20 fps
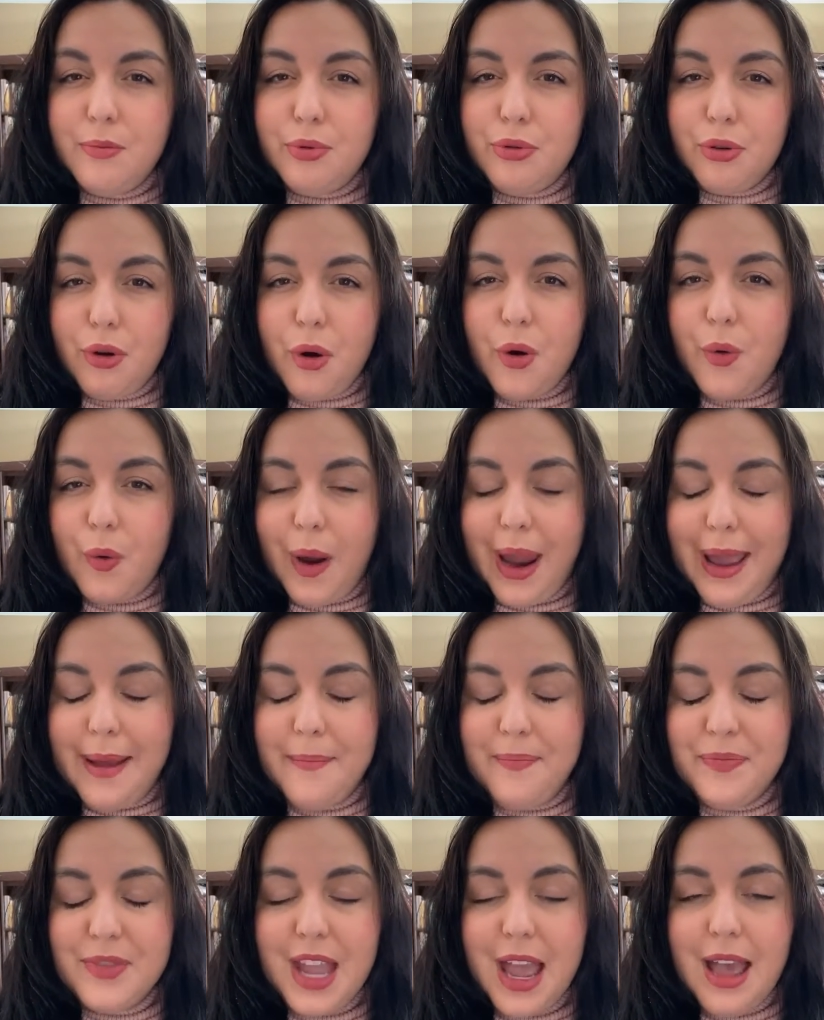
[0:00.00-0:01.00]

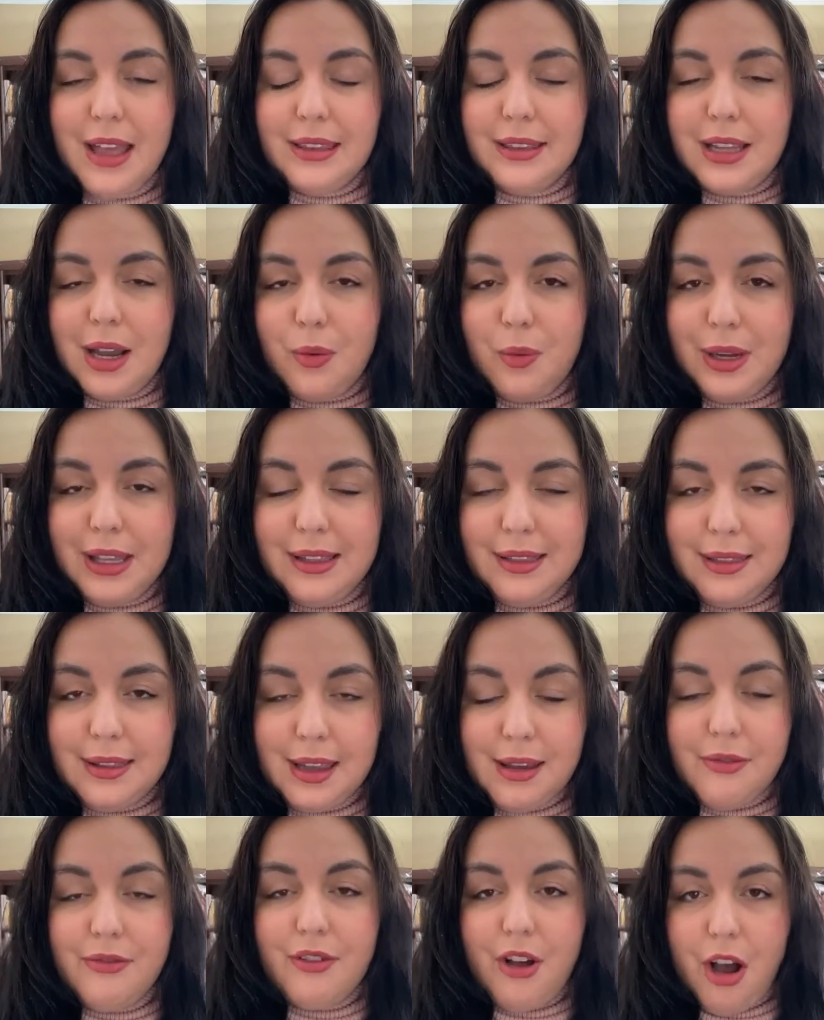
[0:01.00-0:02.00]
program that we
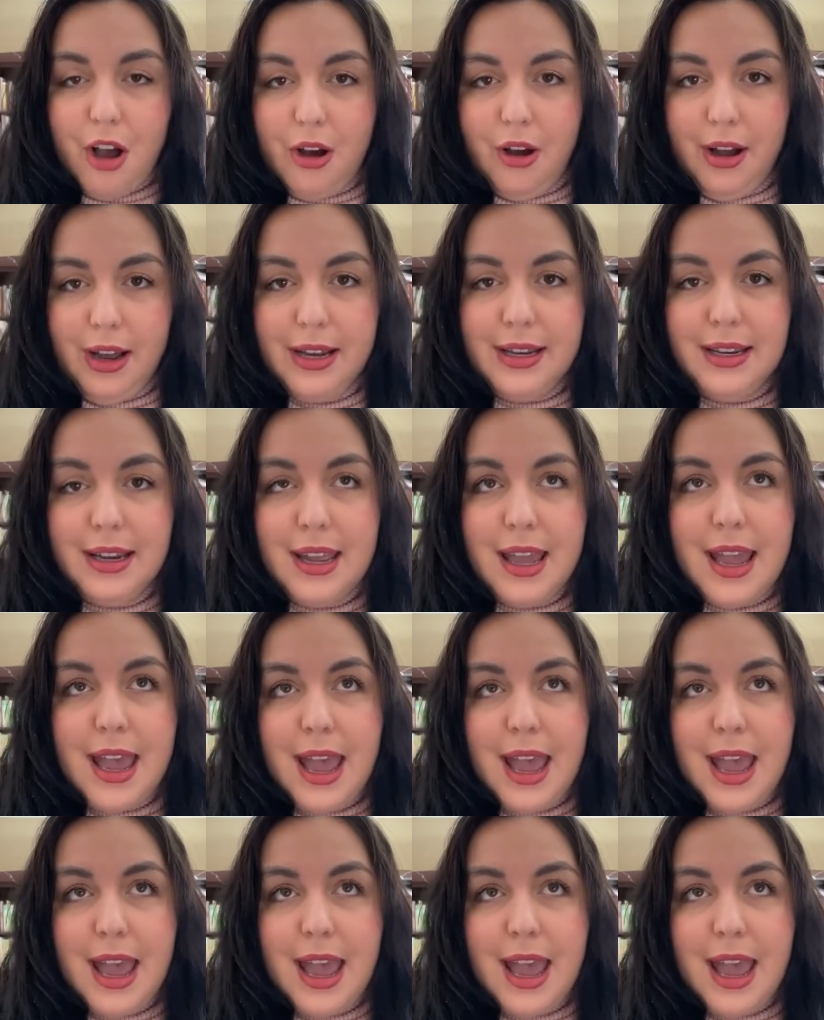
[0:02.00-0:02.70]
live on,